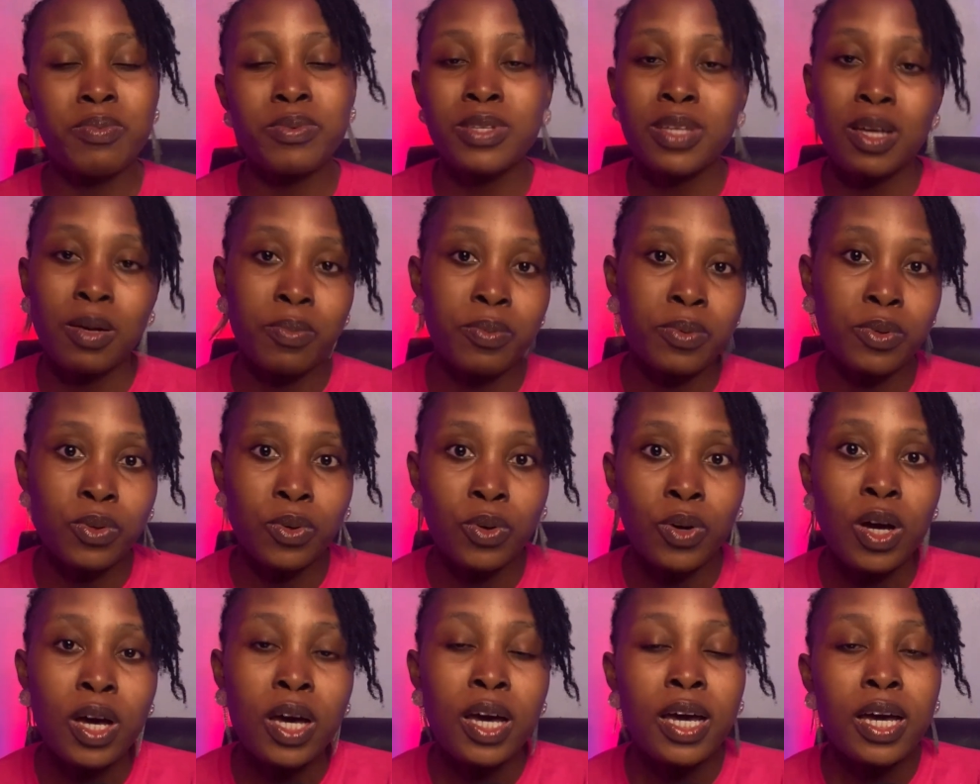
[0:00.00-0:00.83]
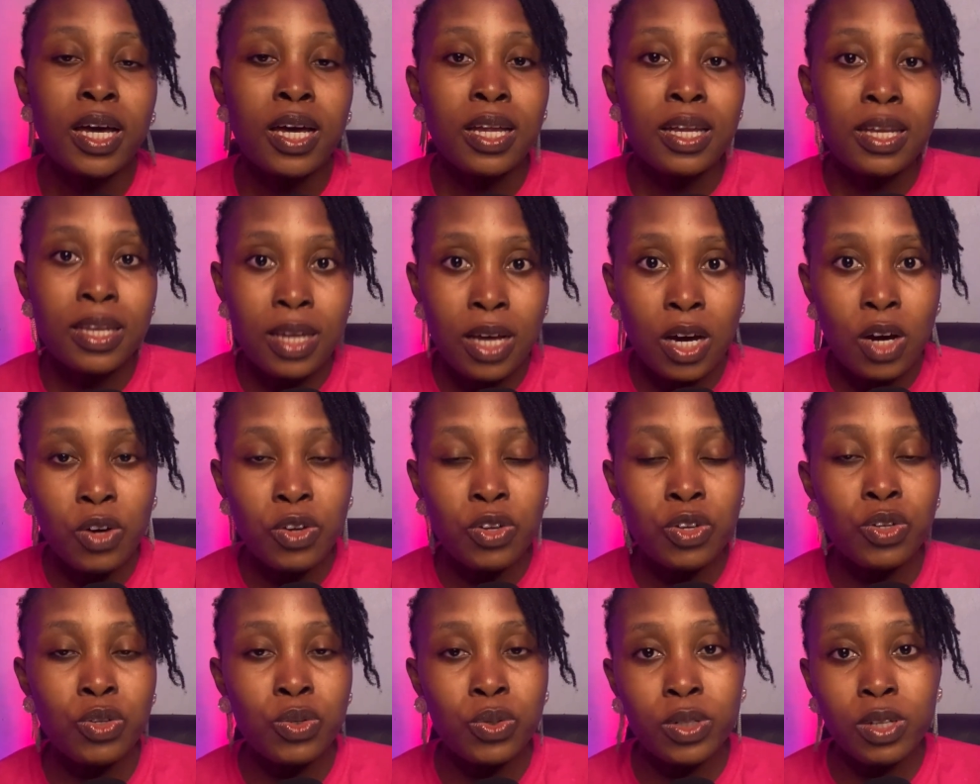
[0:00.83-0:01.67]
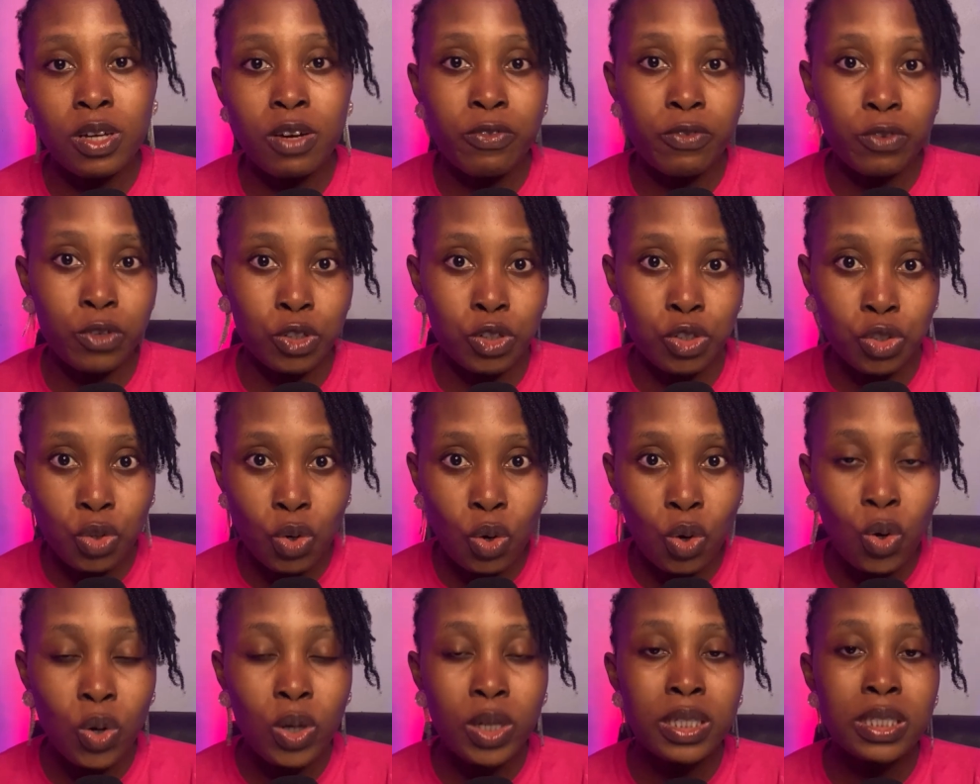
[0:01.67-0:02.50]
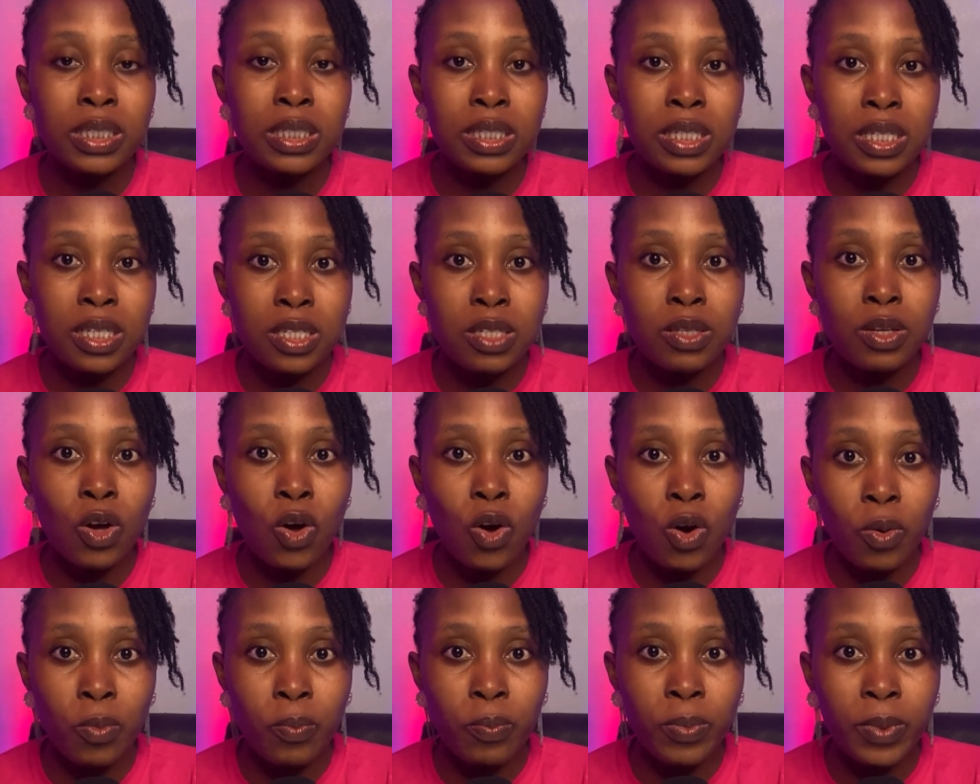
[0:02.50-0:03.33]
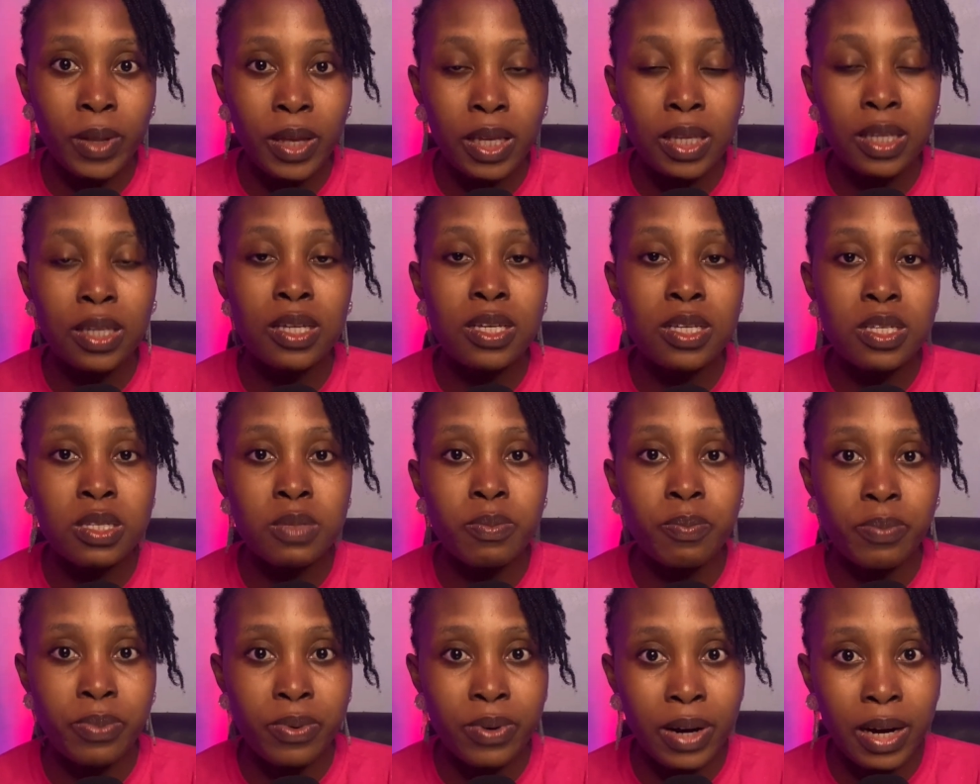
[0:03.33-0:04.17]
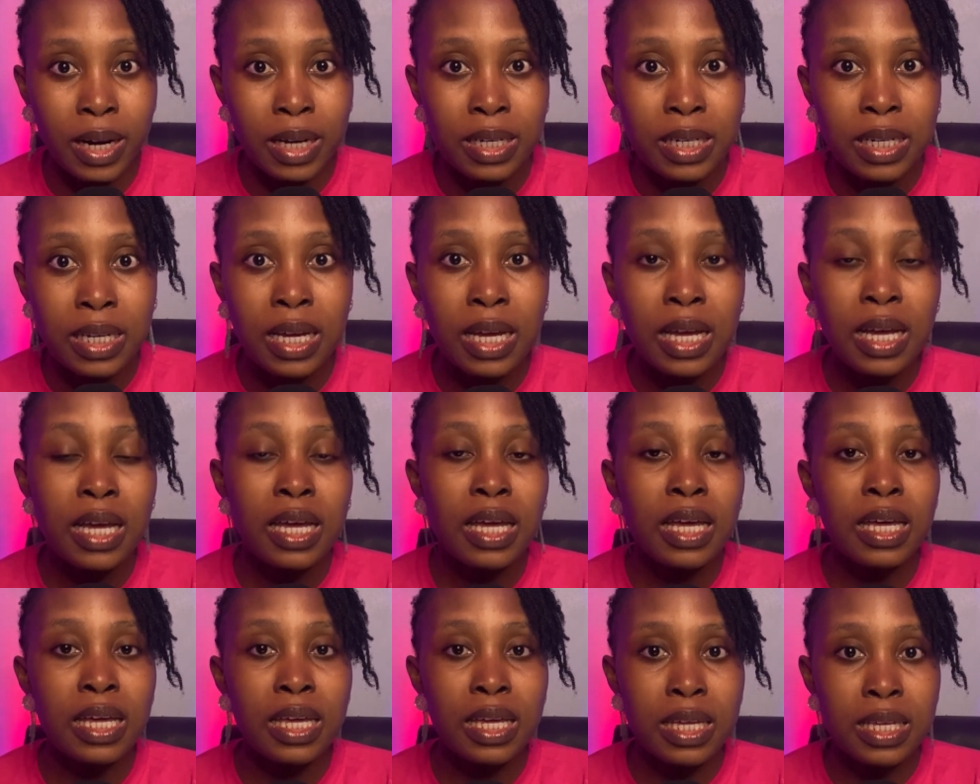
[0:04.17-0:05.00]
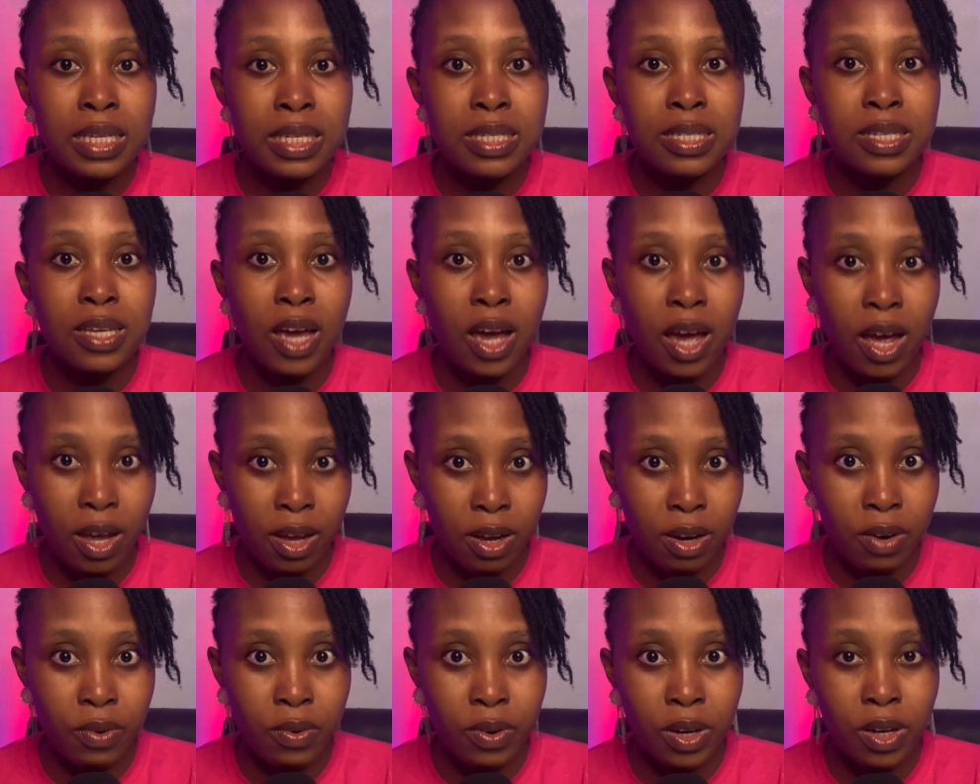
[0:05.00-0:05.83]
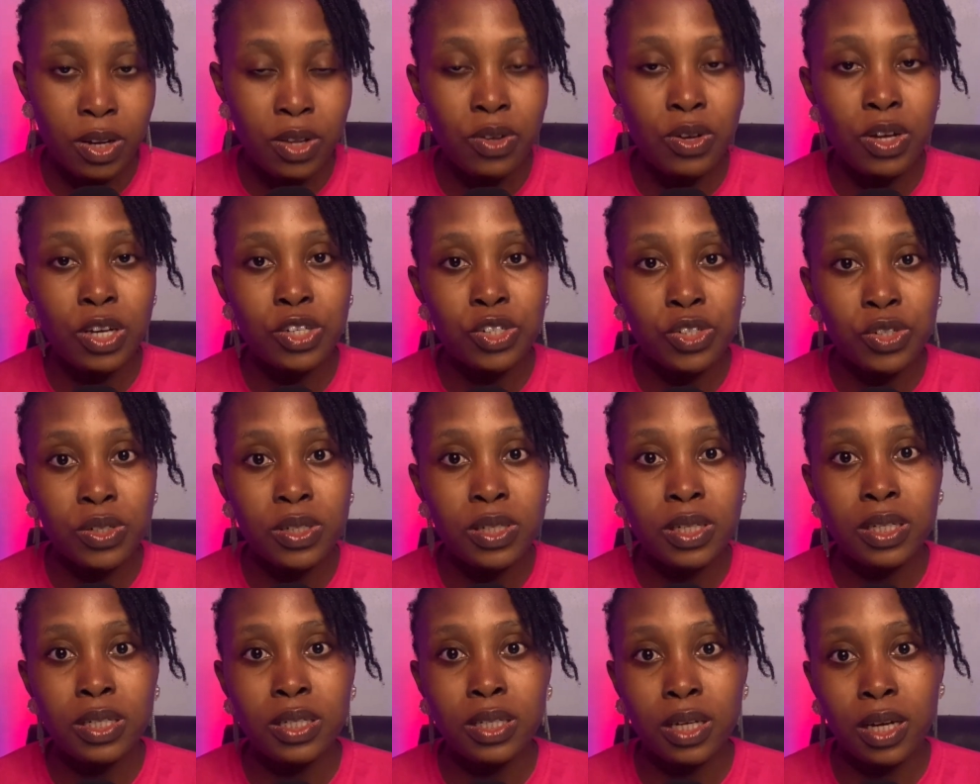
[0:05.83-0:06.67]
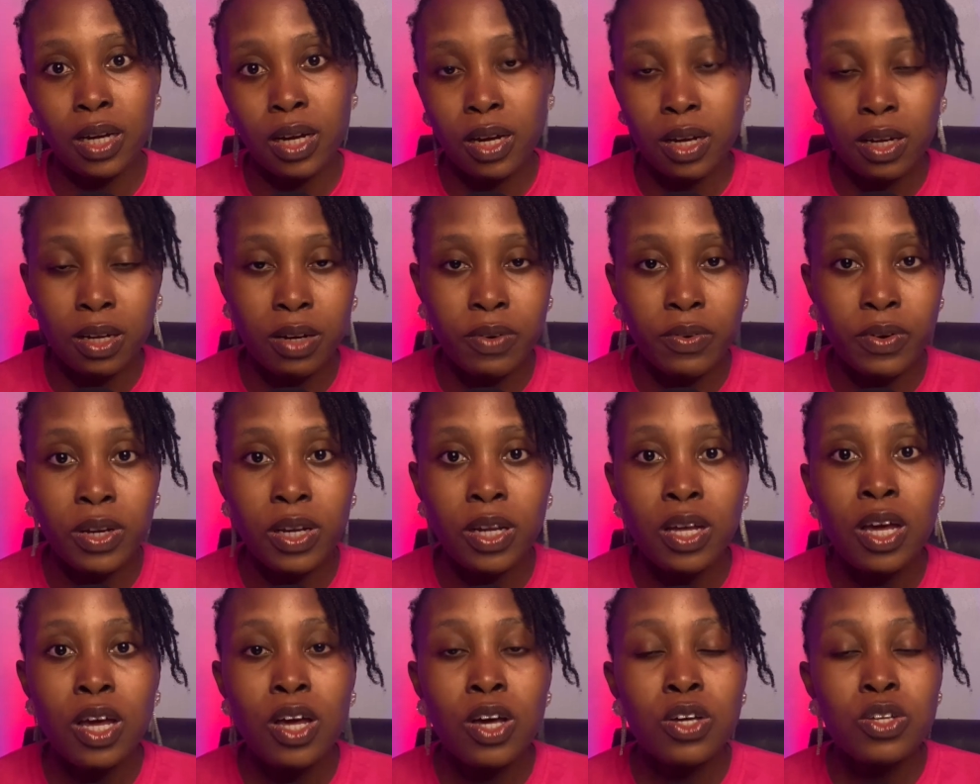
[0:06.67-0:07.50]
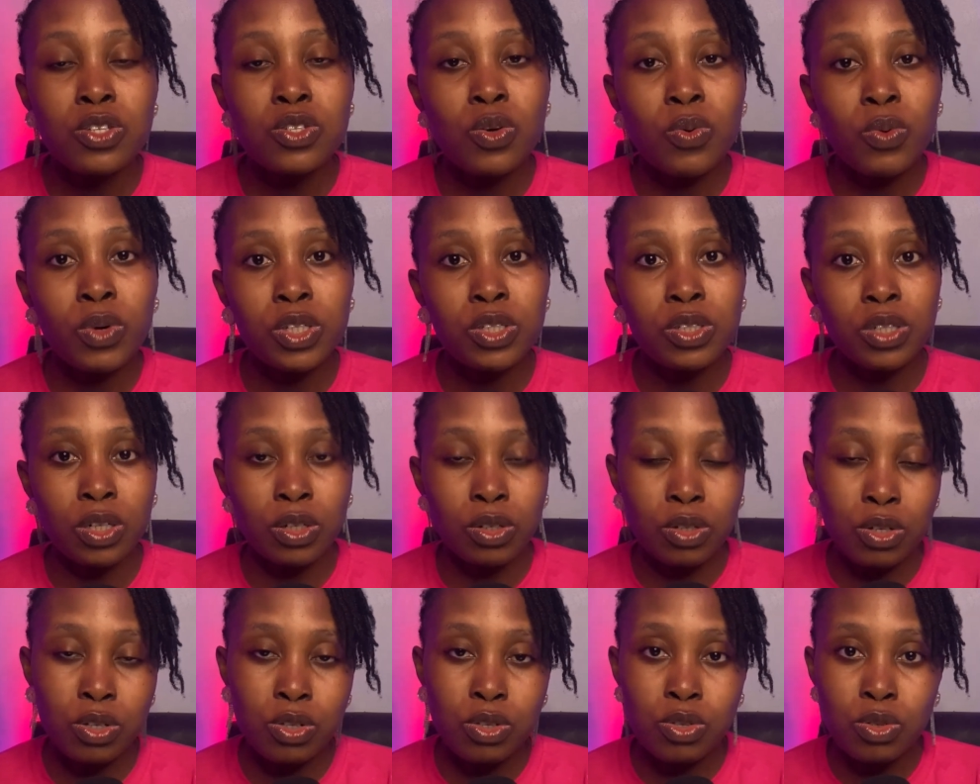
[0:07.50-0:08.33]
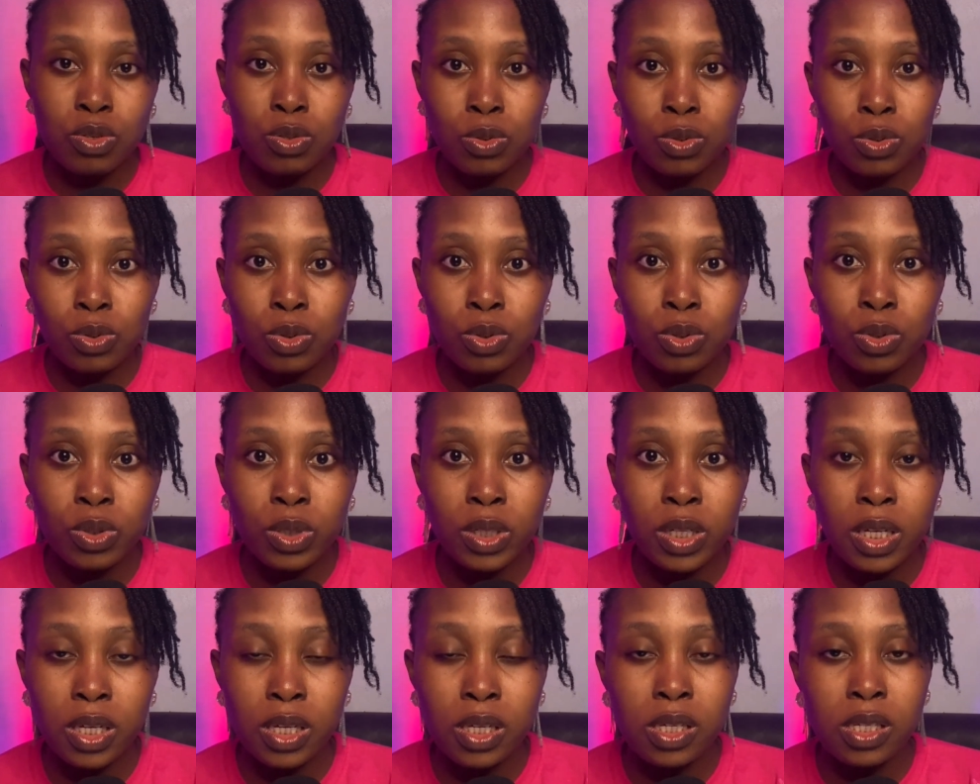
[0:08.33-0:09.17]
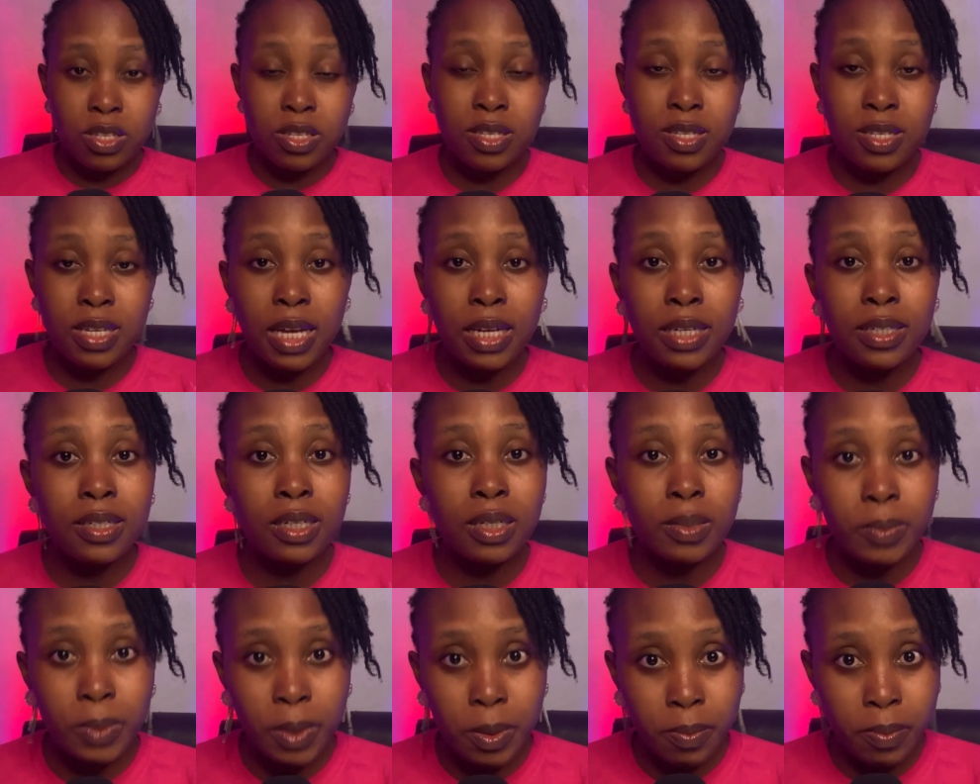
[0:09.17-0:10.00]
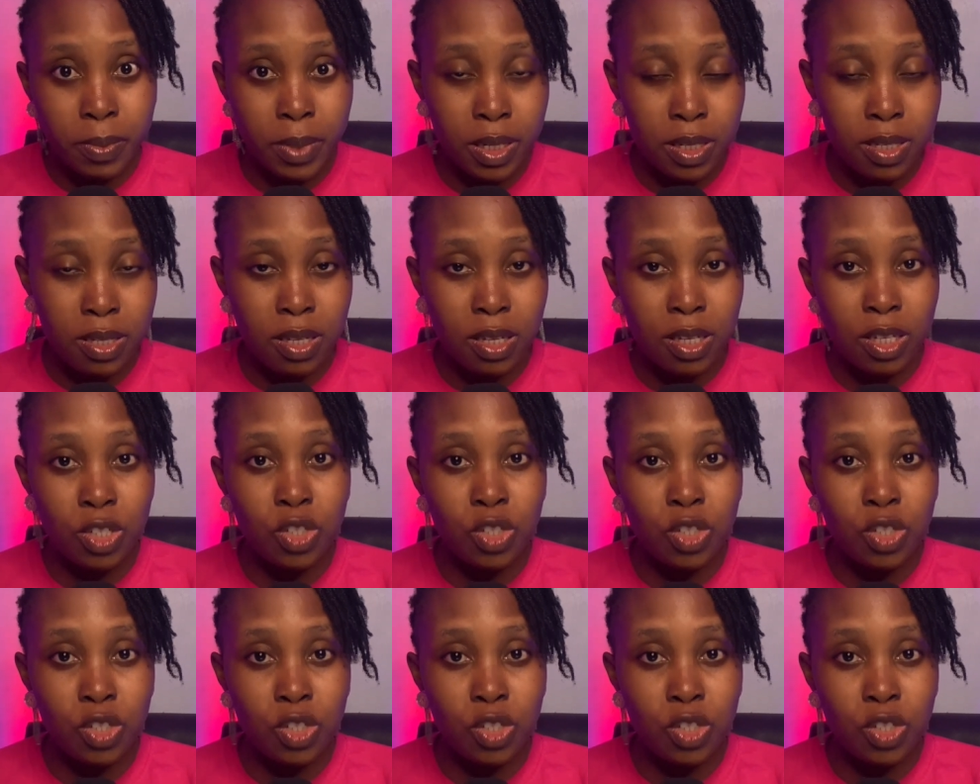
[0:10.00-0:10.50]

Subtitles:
No, now you know that for sure this company, this brand is hiring. You are sure that they are hiring. So what you are going to do is send them a message